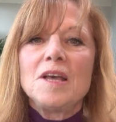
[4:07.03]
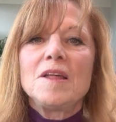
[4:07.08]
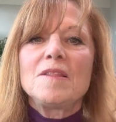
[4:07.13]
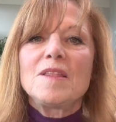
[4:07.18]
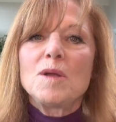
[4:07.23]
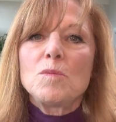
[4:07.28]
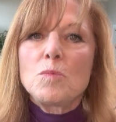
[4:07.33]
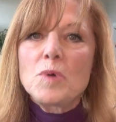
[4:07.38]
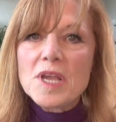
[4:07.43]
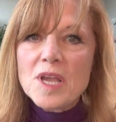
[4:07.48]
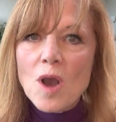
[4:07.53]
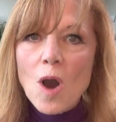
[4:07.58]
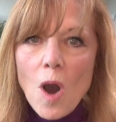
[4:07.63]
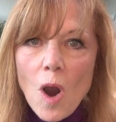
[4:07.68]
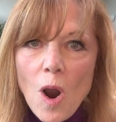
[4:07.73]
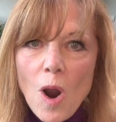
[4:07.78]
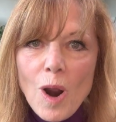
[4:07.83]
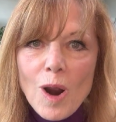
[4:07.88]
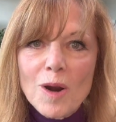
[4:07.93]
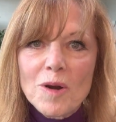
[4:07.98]
then we
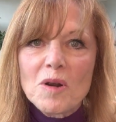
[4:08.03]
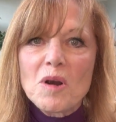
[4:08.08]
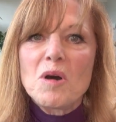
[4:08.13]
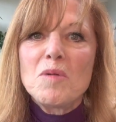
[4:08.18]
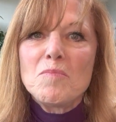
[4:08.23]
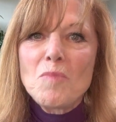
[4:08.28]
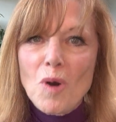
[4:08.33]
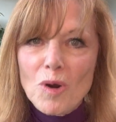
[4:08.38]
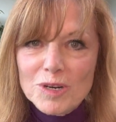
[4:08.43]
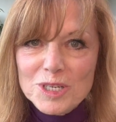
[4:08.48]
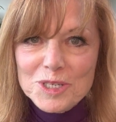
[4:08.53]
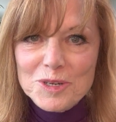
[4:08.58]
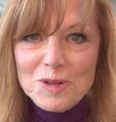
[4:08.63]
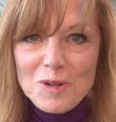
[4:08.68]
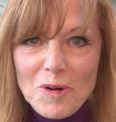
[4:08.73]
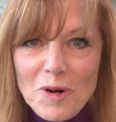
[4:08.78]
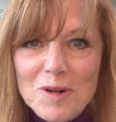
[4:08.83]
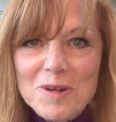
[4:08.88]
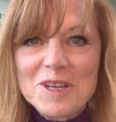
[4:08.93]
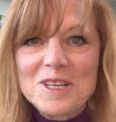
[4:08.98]
are a martial
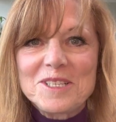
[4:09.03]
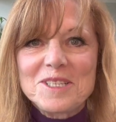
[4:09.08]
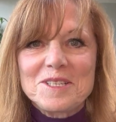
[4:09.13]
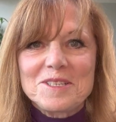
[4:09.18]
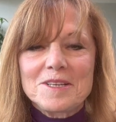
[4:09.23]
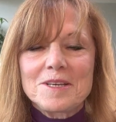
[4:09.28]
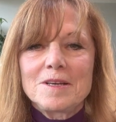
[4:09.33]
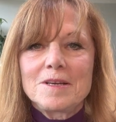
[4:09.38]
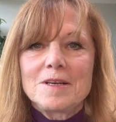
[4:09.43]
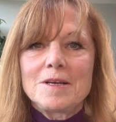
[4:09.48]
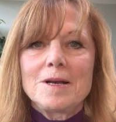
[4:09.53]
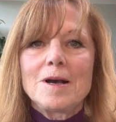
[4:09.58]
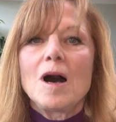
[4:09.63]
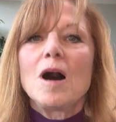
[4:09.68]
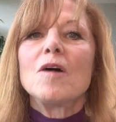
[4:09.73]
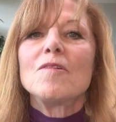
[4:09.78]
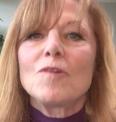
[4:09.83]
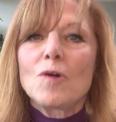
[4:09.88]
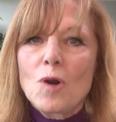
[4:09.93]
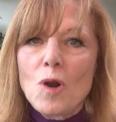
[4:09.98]
artist
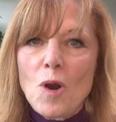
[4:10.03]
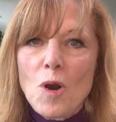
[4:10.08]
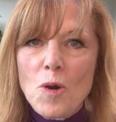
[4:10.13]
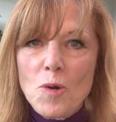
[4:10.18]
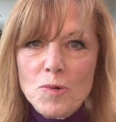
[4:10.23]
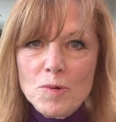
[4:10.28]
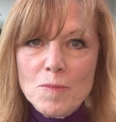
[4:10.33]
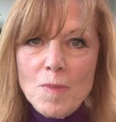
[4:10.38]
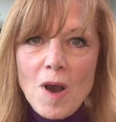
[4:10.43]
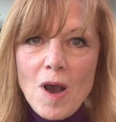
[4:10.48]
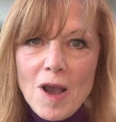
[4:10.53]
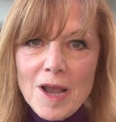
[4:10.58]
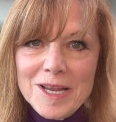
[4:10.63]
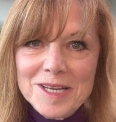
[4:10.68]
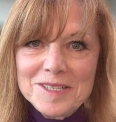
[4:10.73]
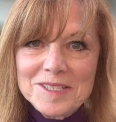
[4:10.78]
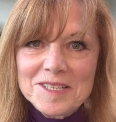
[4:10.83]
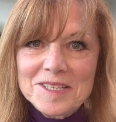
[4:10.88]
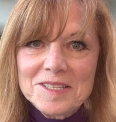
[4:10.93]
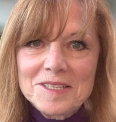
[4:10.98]
of our own
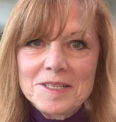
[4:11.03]
mind.